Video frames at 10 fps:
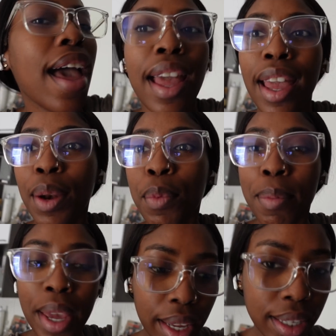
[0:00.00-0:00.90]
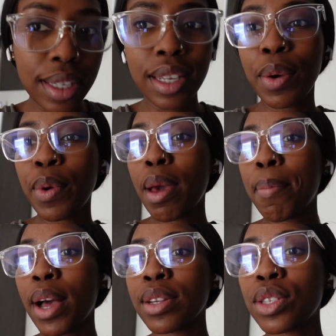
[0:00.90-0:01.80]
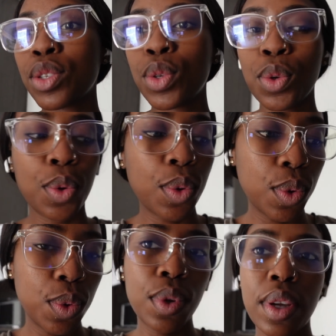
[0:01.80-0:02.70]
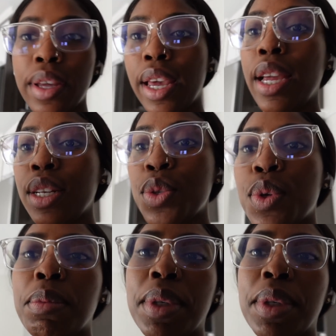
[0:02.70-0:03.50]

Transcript: And we're making tea. We are about to head into a